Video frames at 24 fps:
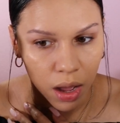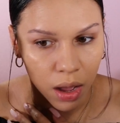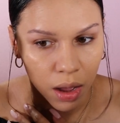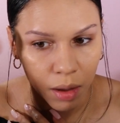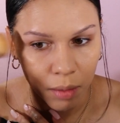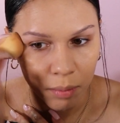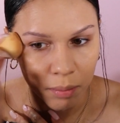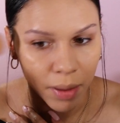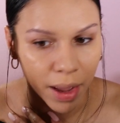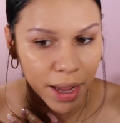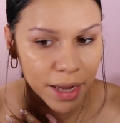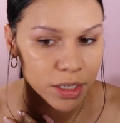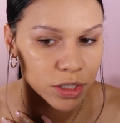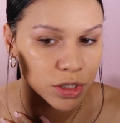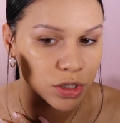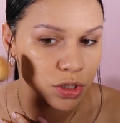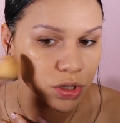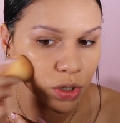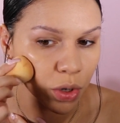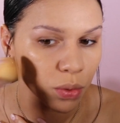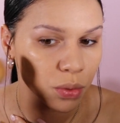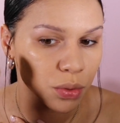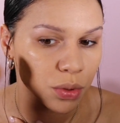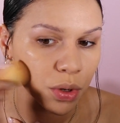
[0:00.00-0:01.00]
I
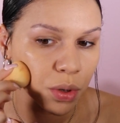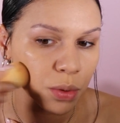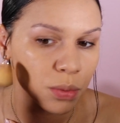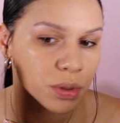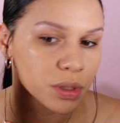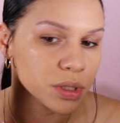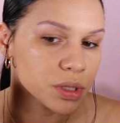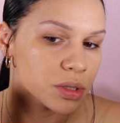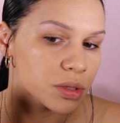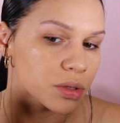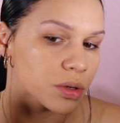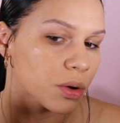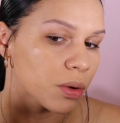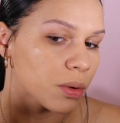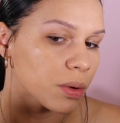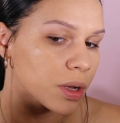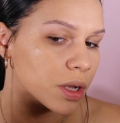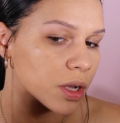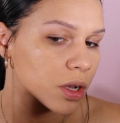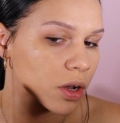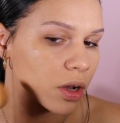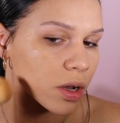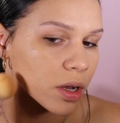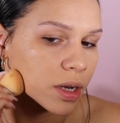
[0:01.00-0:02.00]
don't know what's
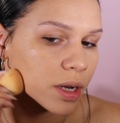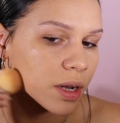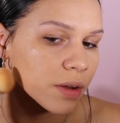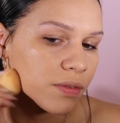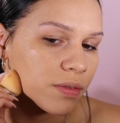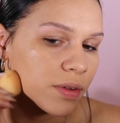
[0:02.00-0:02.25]
going on.